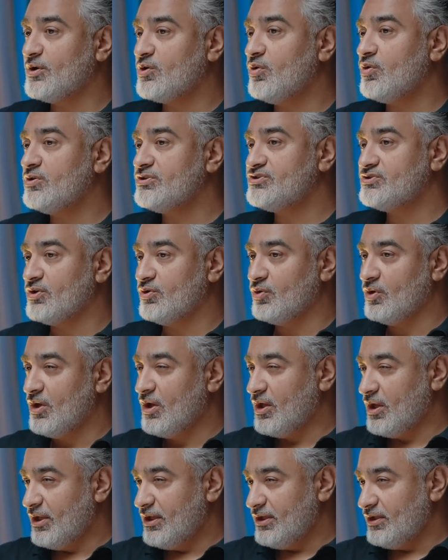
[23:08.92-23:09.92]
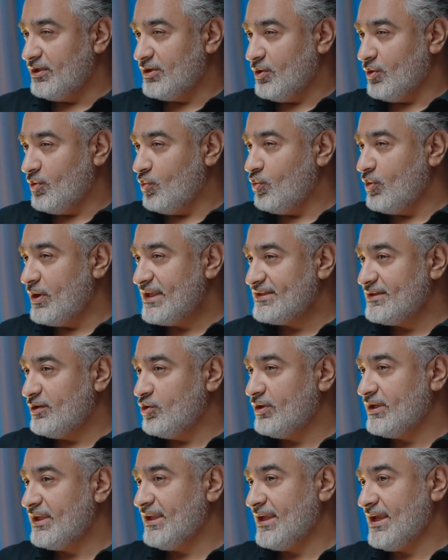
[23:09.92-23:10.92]
but also, we're
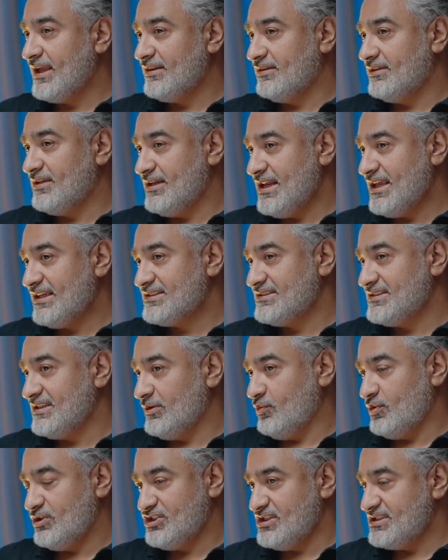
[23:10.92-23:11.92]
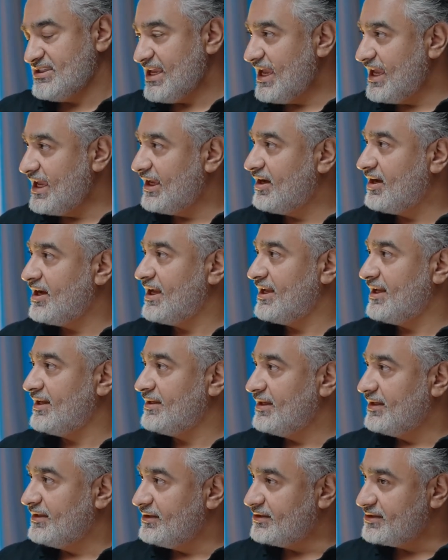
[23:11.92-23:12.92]
looking at the next thing, which is AI,
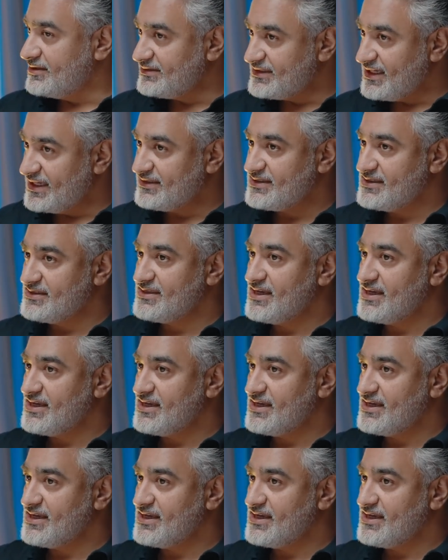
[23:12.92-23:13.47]
data